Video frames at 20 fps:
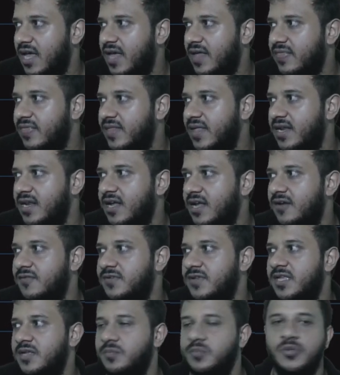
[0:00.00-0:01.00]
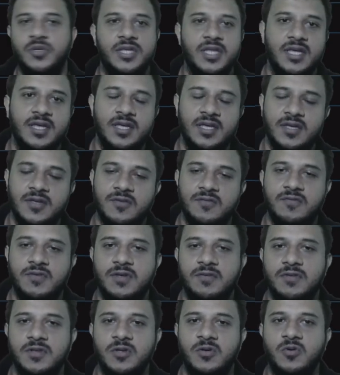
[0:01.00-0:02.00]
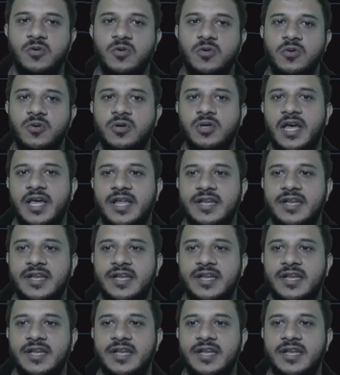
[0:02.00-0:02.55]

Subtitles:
And then after that, today we will go